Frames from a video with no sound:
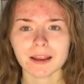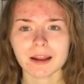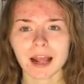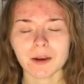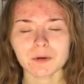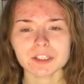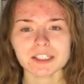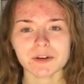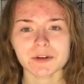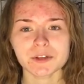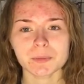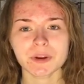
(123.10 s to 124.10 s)
I know
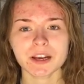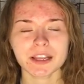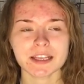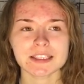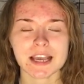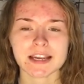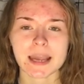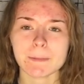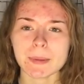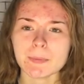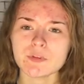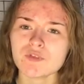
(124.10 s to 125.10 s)
stereotypically it's like getting
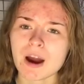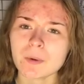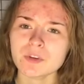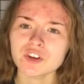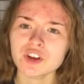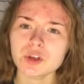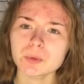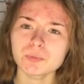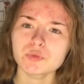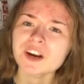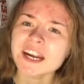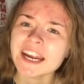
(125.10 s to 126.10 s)
people around you and
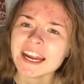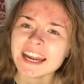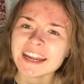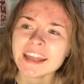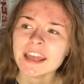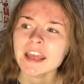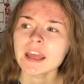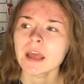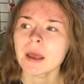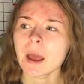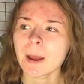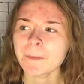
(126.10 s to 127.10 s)
praying,
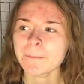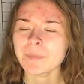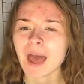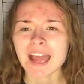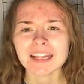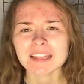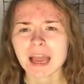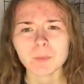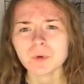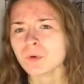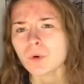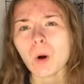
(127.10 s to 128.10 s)
but I
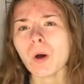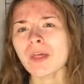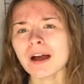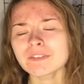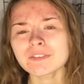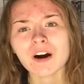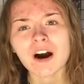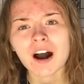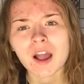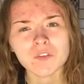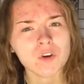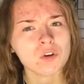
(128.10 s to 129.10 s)
wouldn't go that far
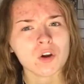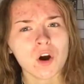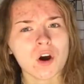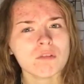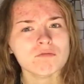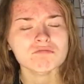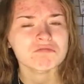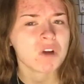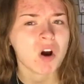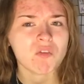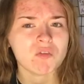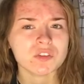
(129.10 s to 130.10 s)
if you're not
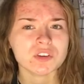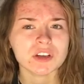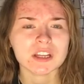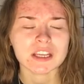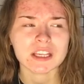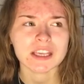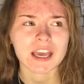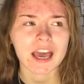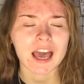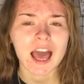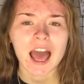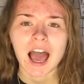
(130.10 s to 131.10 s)
confident in it yet.